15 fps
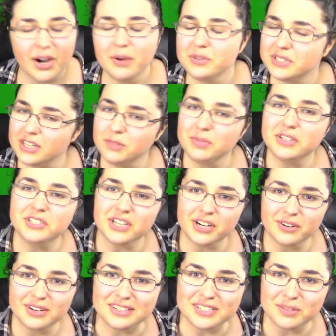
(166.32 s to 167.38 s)
I was gonna be
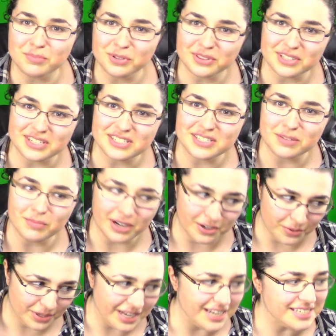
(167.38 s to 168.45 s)
generous and put this in my
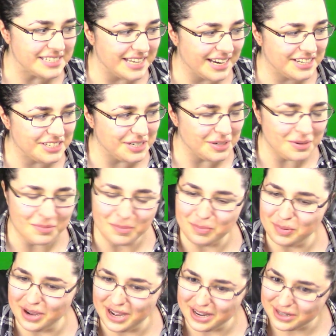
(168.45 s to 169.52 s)
okay section,
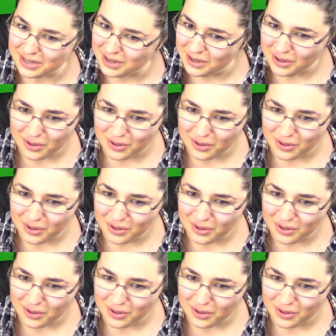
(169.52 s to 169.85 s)
but